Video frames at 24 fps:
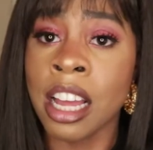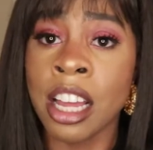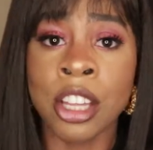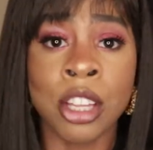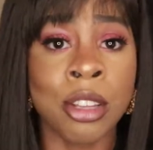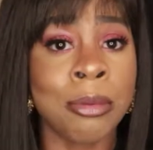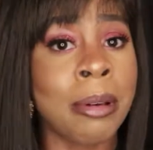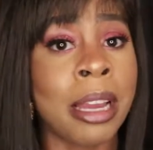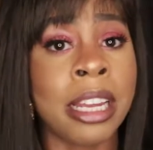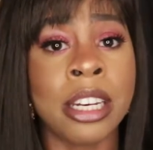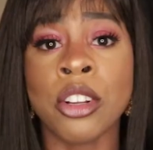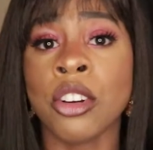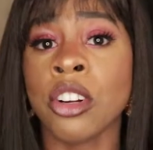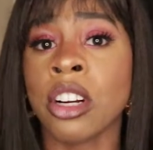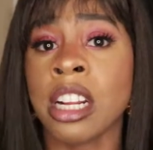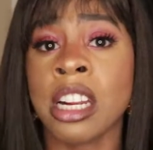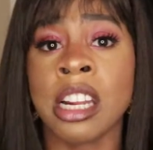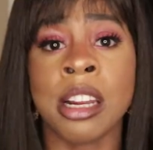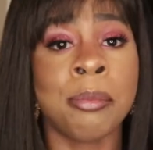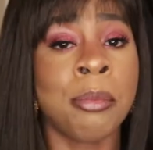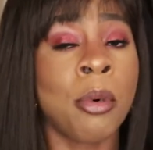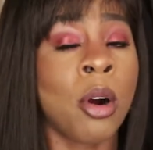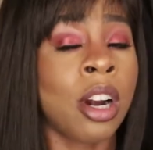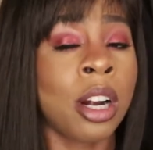You may do it in
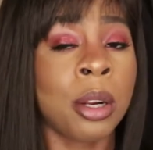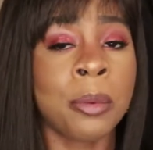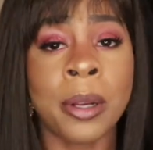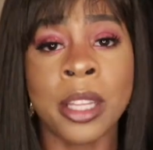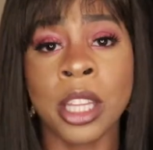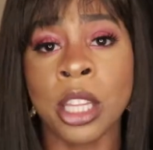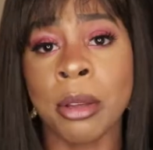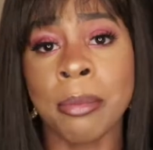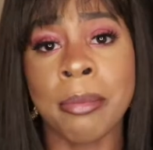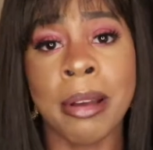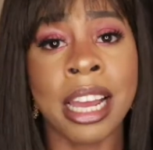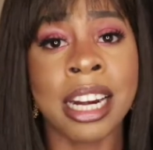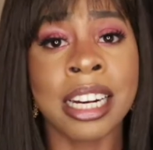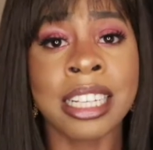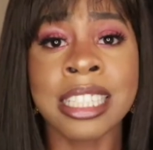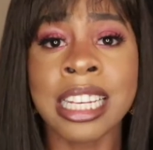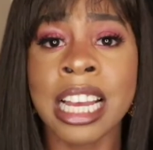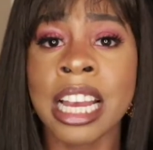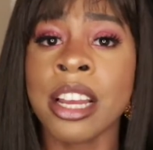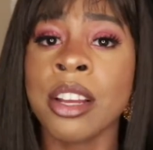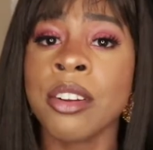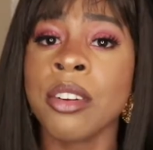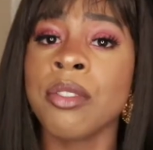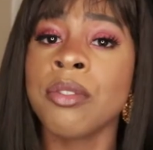the morning when you
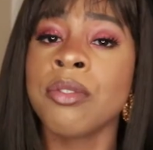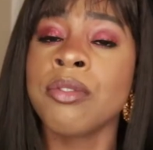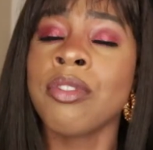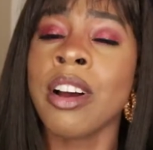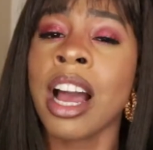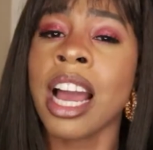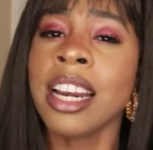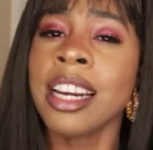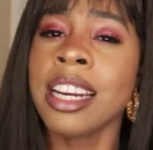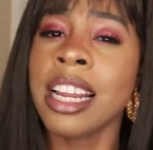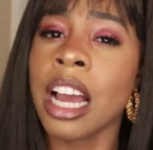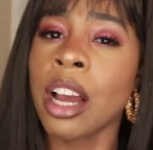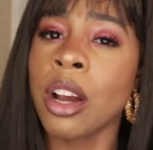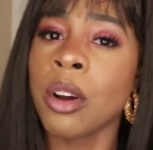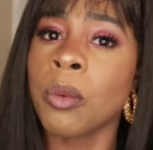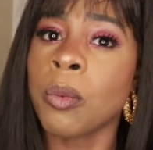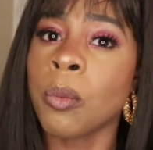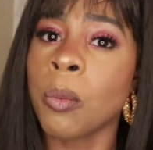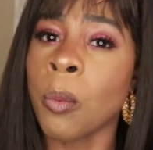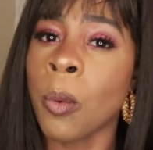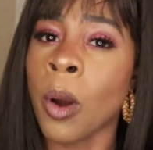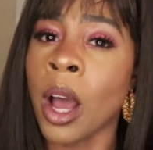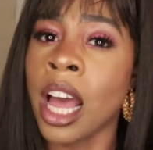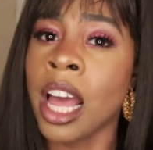meditate. Find out
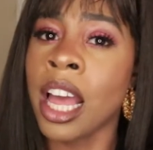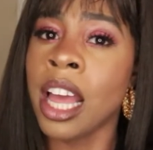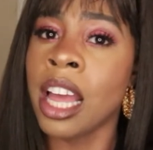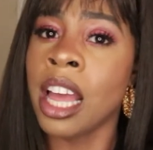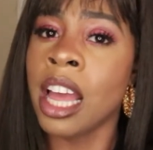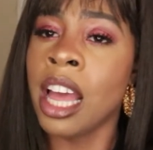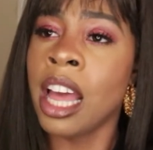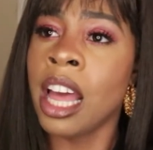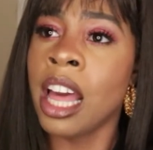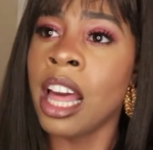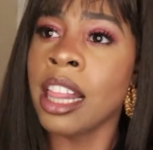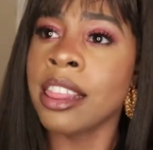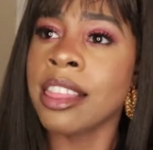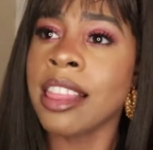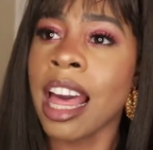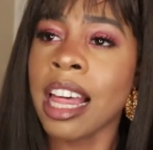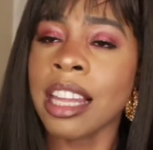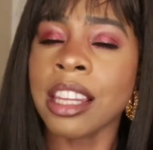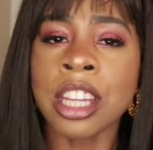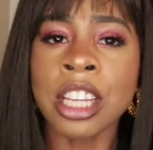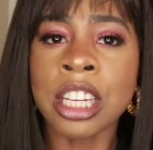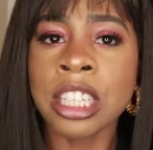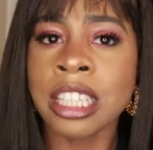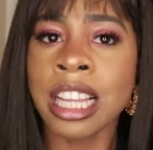what
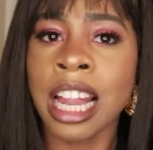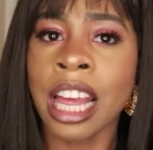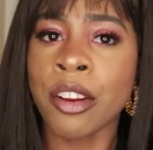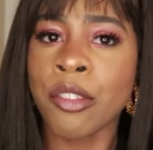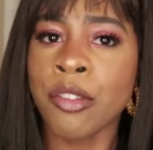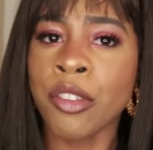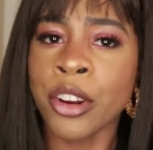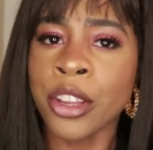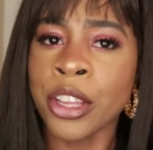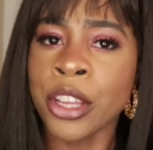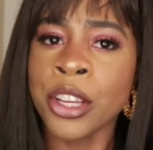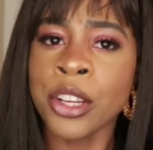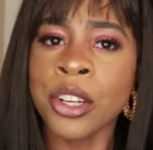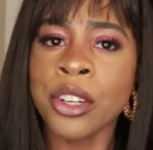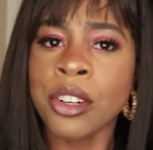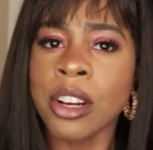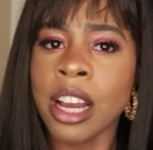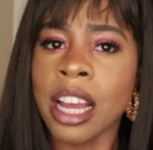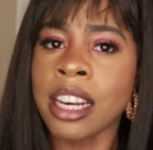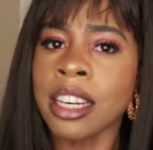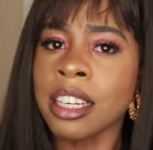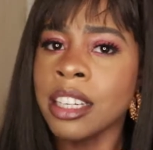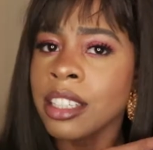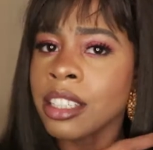that looks like for you
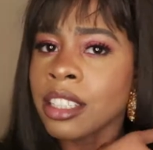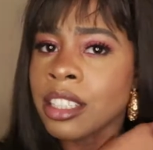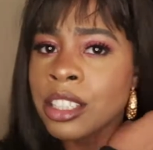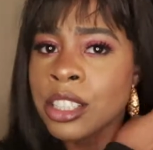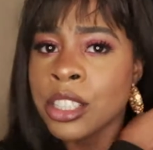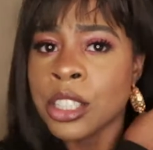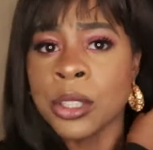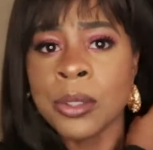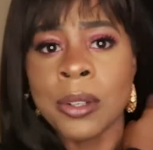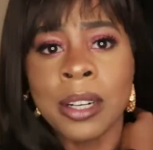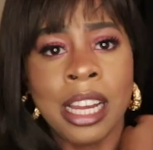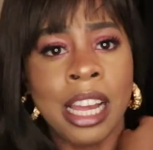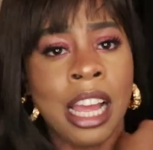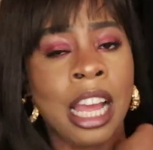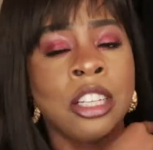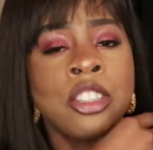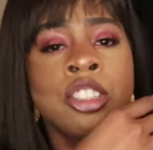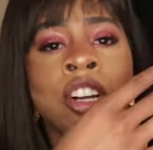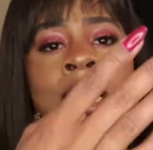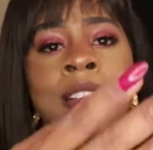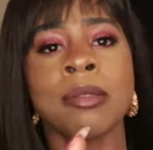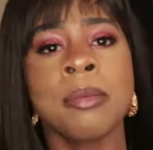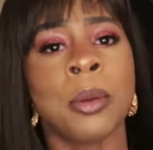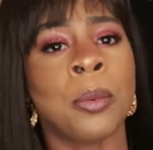and do it. And
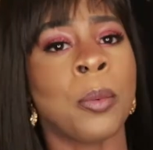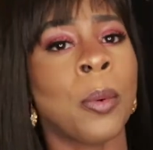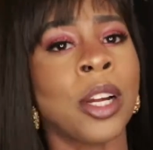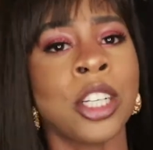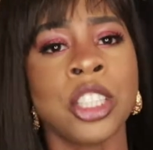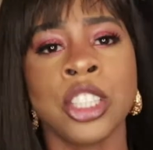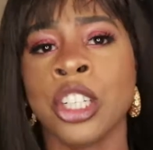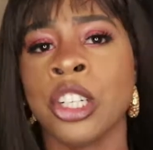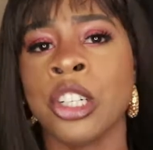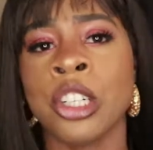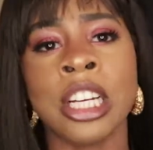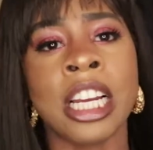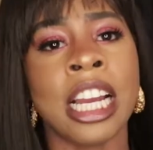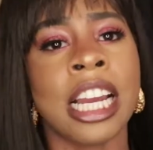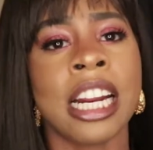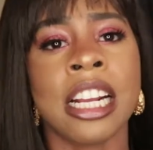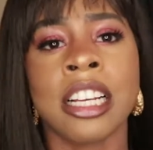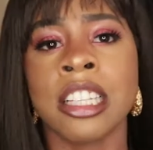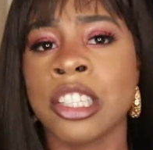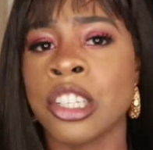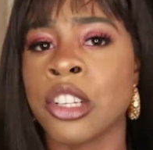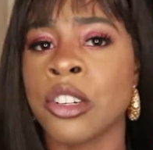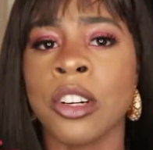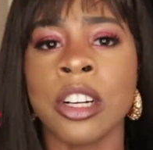trust me, once you get
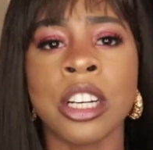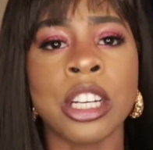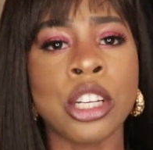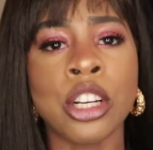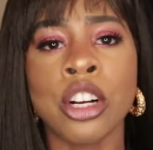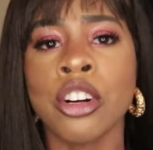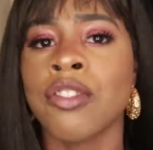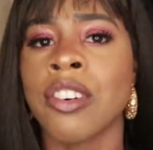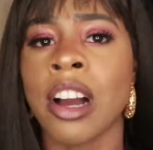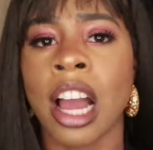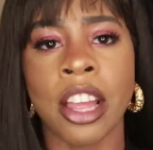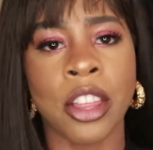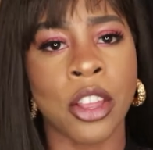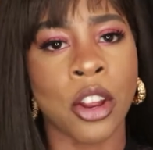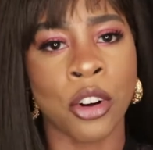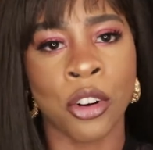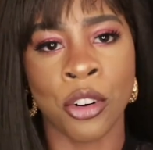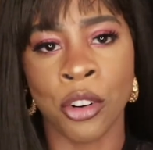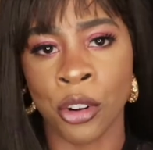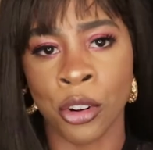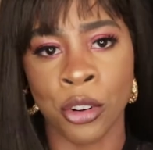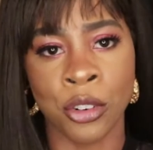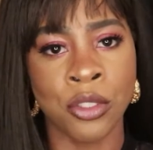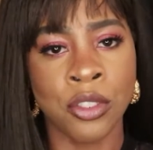into it, you'll find your
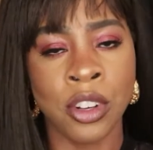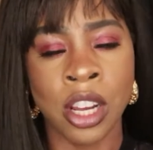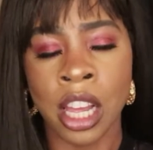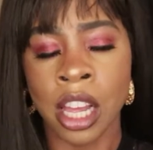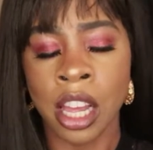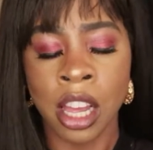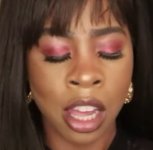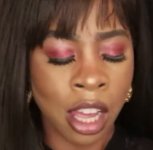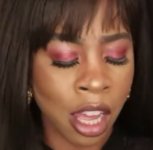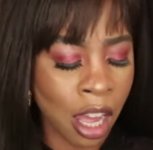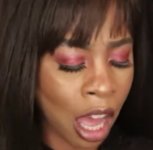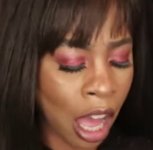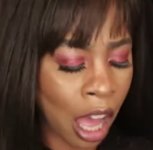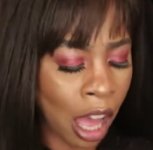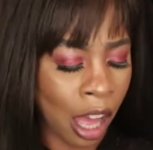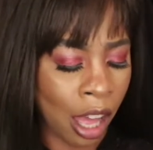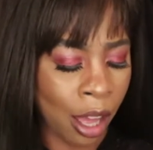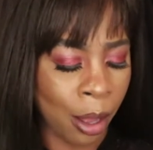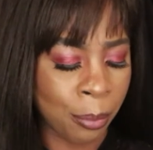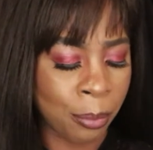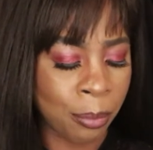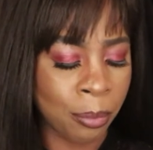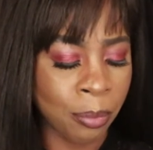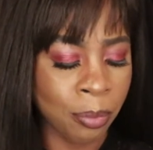groove.
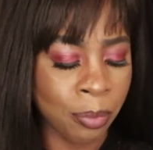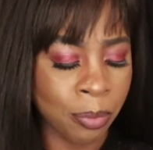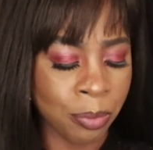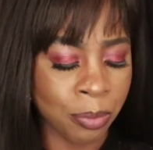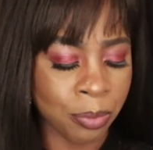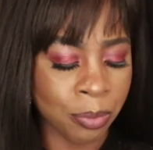And